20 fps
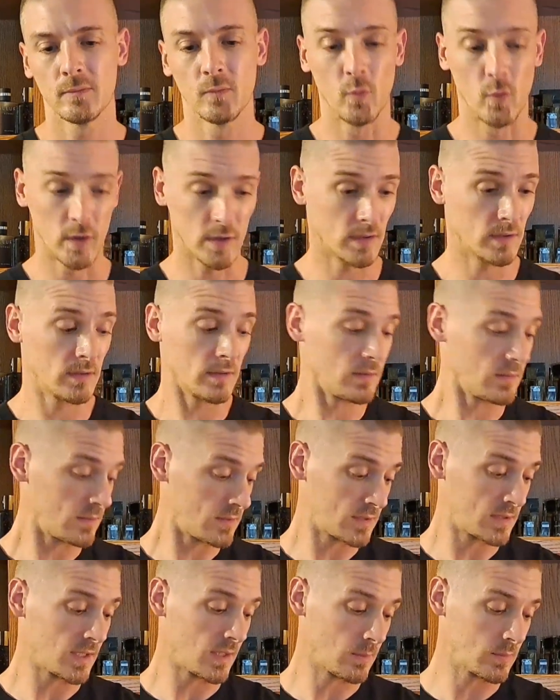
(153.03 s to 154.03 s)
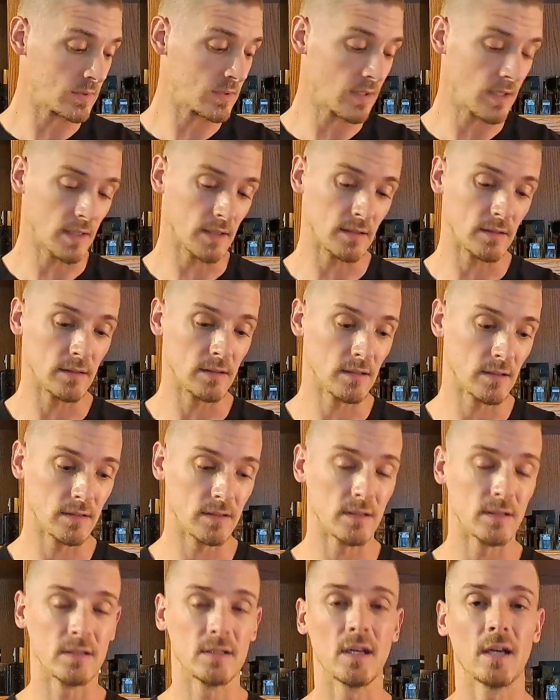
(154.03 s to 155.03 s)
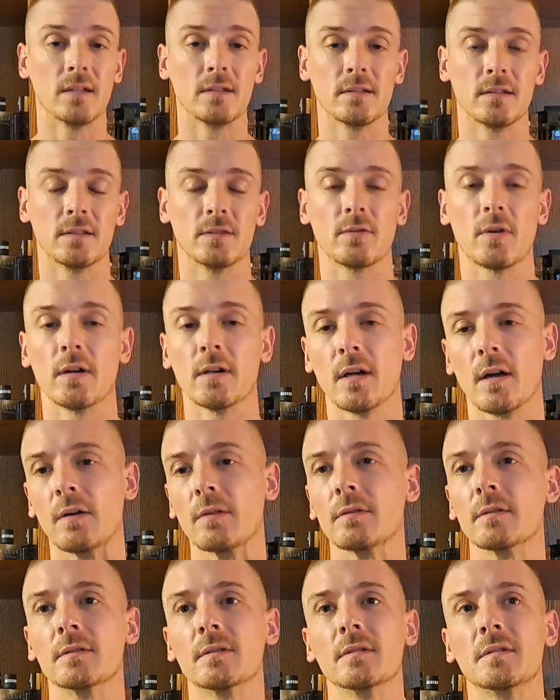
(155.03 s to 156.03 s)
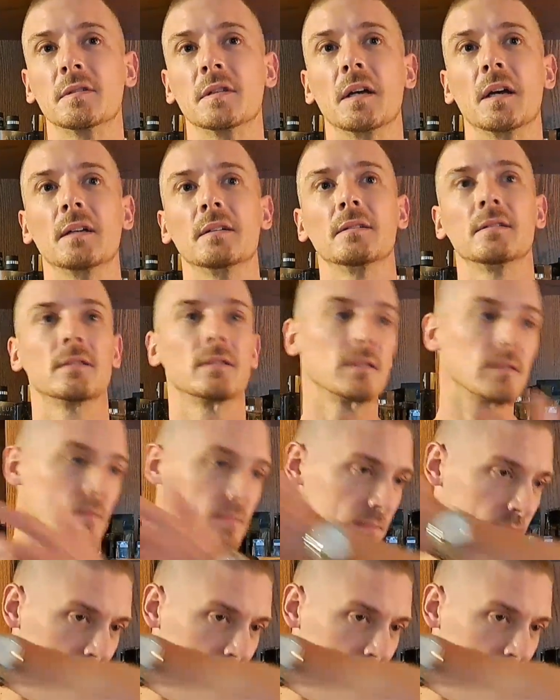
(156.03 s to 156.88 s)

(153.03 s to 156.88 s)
what seems like this Intense is right now. This Intense